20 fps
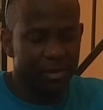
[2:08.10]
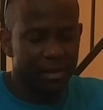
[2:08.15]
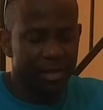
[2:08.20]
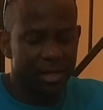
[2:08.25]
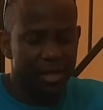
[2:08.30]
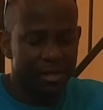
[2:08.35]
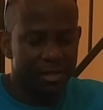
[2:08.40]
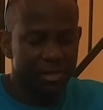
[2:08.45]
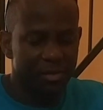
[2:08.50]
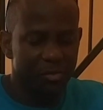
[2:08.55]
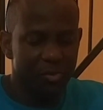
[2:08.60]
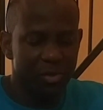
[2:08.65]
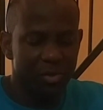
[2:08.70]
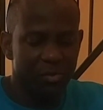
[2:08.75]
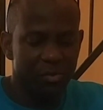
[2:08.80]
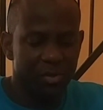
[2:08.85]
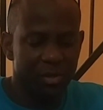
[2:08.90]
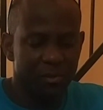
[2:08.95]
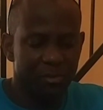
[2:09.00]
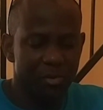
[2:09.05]
last week
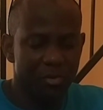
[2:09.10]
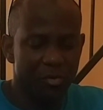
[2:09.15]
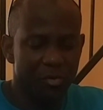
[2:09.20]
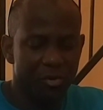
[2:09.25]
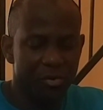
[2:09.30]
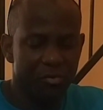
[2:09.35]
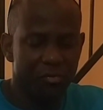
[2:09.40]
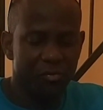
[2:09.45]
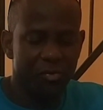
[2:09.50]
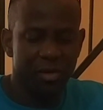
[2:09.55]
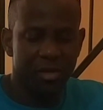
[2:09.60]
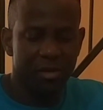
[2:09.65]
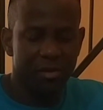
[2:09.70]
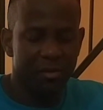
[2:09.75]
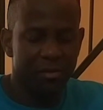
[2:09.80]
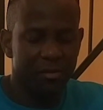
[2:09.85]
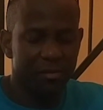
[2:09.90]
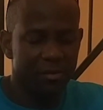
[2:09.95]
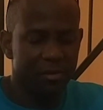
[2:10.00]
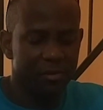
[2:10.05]
with the pouring rain,
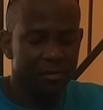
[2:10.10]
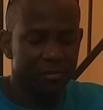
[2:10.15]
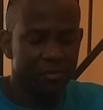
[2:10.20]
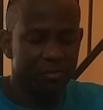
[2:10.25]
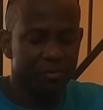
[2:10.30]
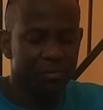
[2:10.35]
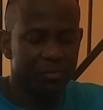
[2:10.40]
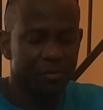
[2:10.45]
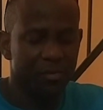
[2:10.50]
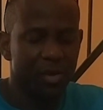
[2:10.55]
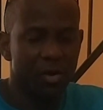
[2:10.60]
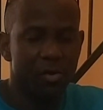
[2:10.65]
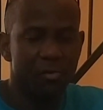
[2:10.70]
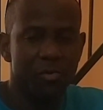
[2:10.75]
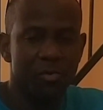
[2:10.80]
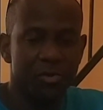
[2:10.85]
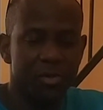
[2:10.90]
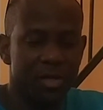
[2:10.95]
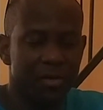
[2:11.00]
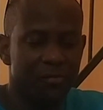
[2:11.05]
you know,
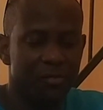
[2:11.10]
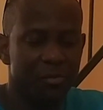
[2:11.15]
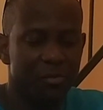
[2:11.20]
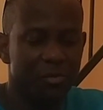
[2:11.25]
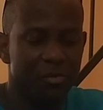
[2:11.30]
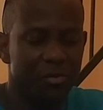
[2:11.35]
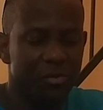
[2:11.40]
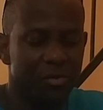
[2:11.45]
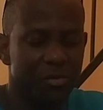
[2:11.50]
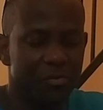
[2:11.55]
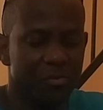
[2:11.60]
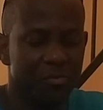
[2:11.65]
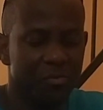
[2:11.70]
almost every morning?